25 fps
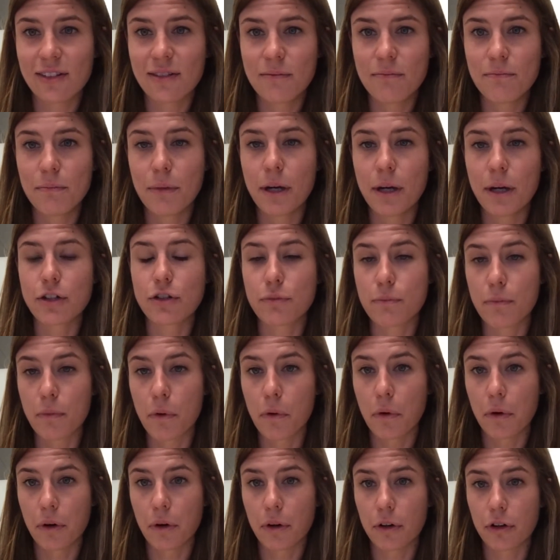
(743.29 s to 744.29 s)
much
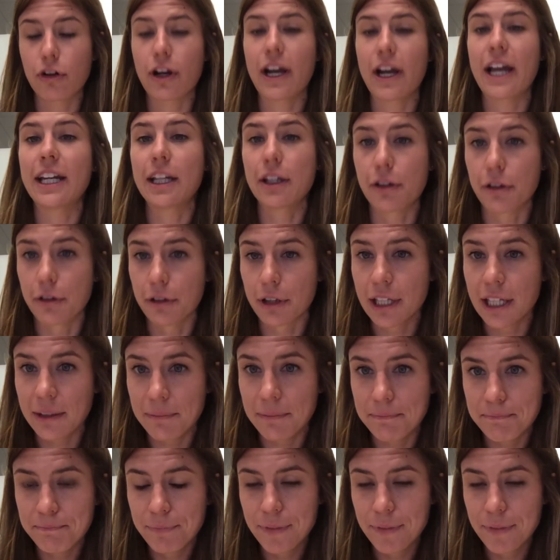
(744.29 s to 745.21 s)
more granularly.